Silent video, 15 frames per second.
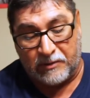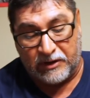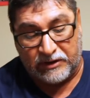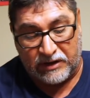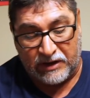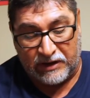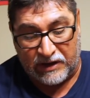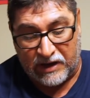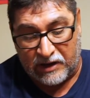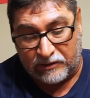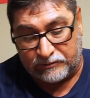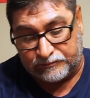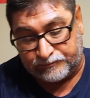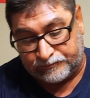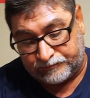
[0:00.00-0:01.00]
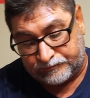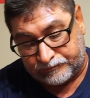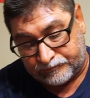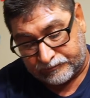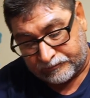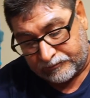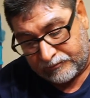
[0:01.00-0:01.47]
gonna take it out.
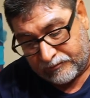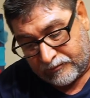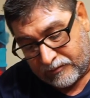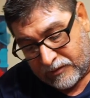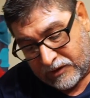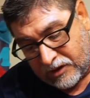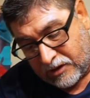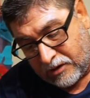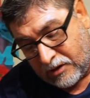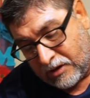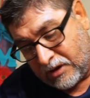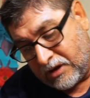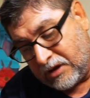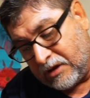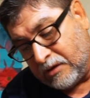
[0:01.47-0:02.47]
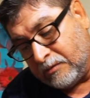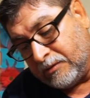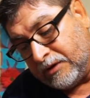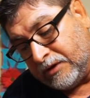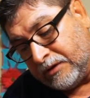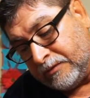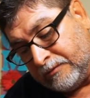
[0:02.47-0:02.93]
I'm
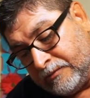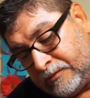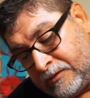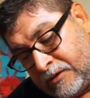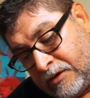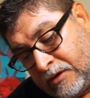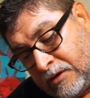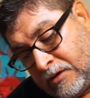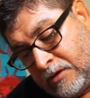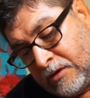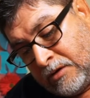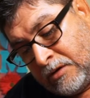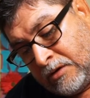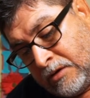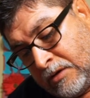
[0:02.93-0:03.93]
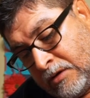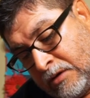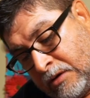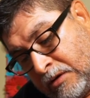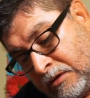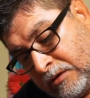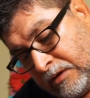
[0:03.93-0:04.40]
gonna
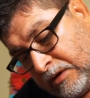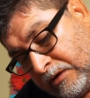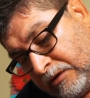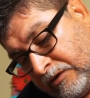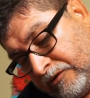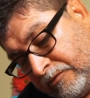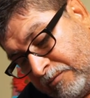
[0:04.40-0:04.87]
take this